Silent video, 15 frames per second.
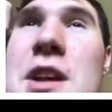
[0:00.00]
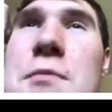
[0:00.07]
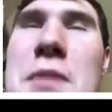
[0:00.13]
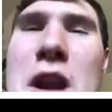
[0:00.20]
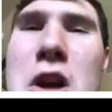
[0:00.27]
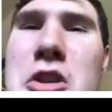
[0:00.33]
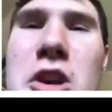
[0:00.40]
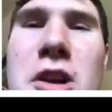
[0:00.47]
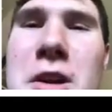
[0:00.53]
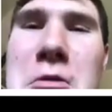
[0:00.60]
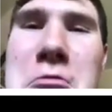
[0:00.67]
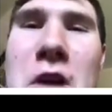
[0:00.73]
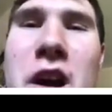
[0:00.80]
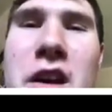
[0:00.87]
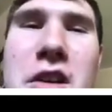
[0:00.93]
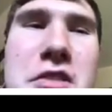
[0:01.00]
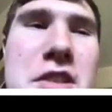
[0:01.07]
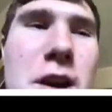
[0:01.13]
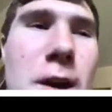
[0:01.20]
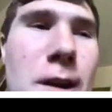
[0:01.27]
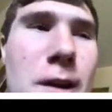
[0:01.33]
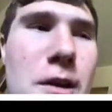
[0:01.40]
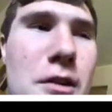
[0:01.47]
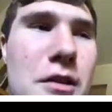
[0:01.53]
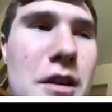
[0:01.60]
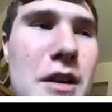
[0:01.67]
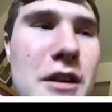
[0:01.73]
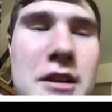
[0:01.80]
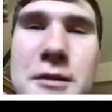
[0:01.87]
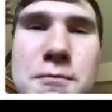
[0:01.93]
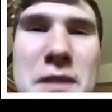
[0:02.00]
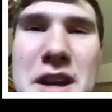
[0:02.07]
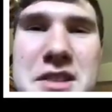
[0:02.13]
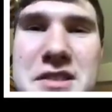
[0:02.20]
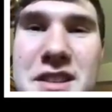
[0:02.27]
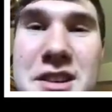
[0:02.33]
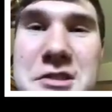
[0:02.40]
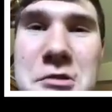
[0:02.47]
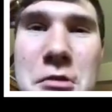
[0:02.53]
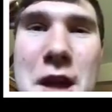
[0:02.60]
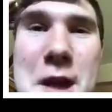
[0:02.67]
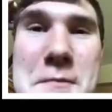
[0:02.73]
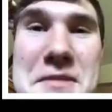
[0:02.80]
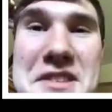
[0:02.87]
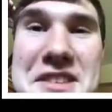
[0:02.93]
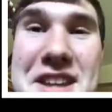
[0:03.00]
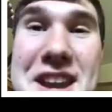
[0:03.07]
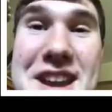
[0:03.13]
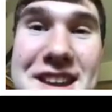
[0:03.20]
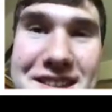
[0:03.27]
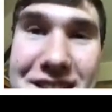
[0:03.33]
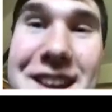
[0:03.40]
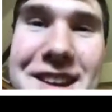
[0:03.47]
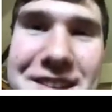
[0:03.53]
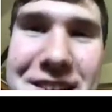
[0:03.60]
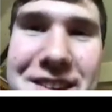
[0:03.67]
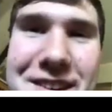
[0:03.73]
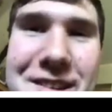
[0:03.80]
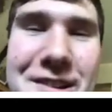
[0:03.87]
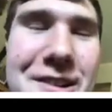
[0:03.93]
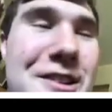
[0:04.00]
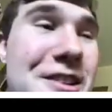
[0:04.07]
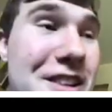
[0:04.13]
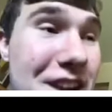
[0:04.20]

but I'll call you Ronald Dow because there's no MC in you.